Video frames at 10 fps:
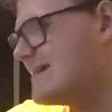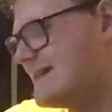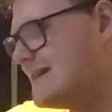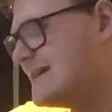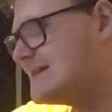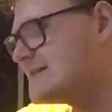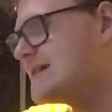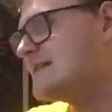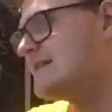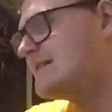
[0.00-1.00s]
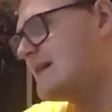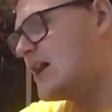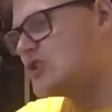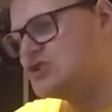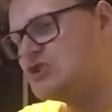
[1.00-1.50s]
is a
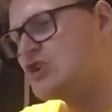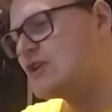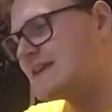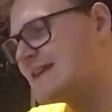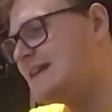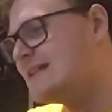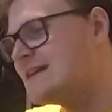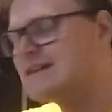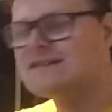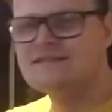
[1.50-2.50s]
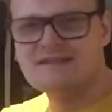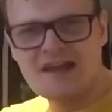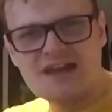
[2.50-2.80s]
joy killer,